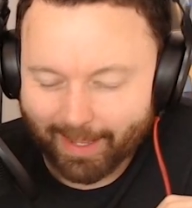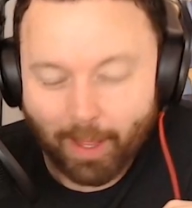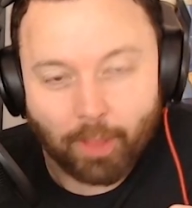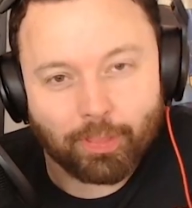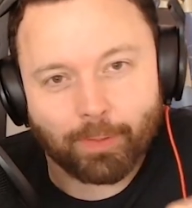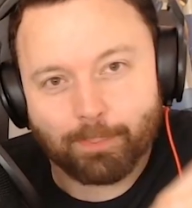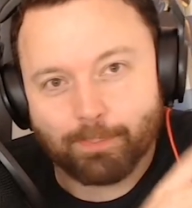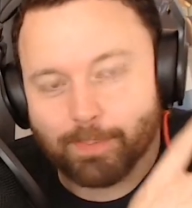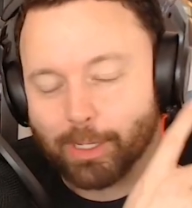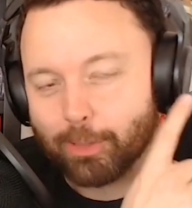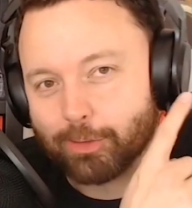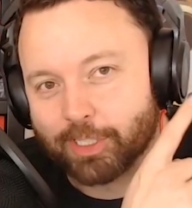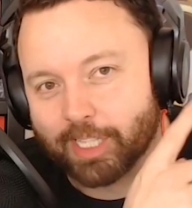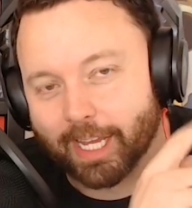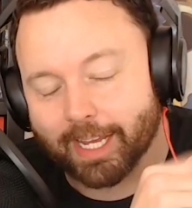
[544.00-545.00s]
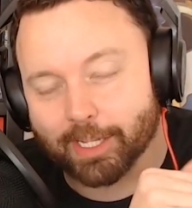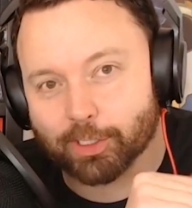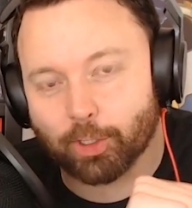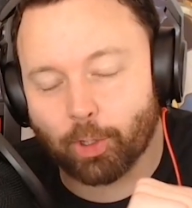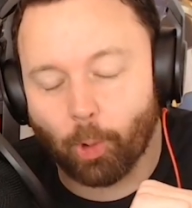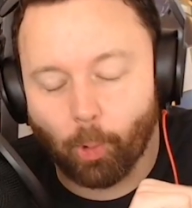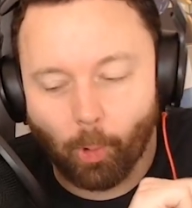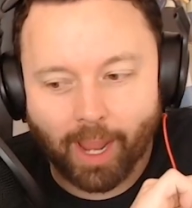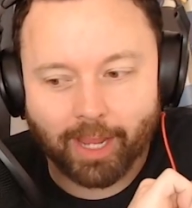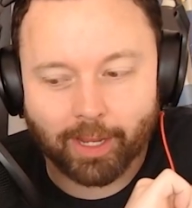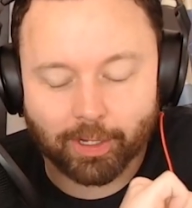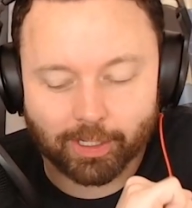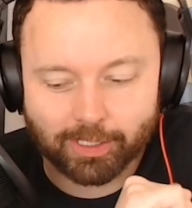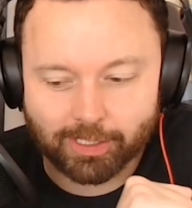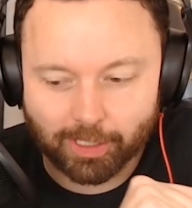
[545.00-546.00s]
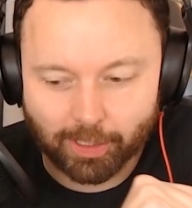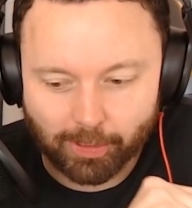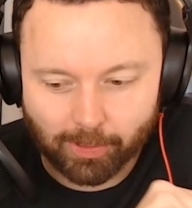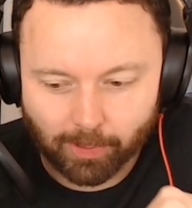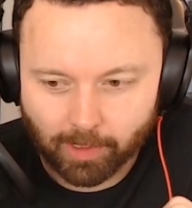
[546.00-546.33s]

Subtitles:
The music is quite good too.